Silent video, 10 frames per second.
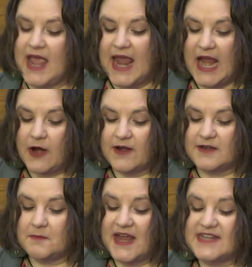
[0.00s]

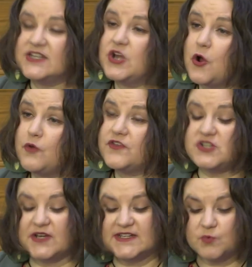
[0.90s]
Herod makes an oath
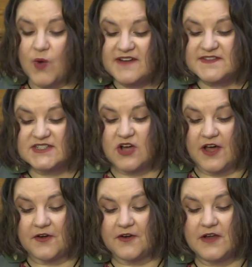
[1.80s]
to his wife's
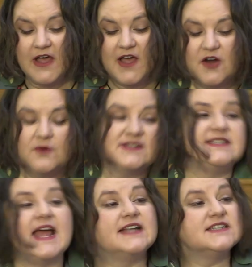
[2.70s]
daughter, who has
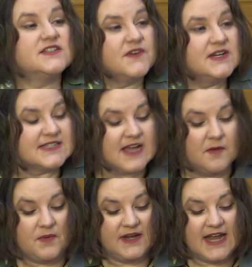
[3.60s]
danced for his
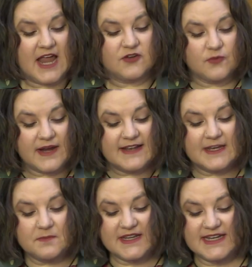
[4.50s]
company and
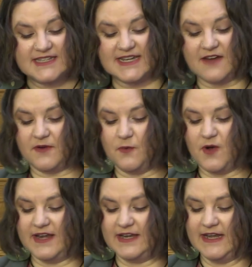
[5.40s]
greatly pleased
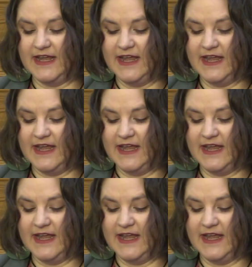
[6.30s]
everyone.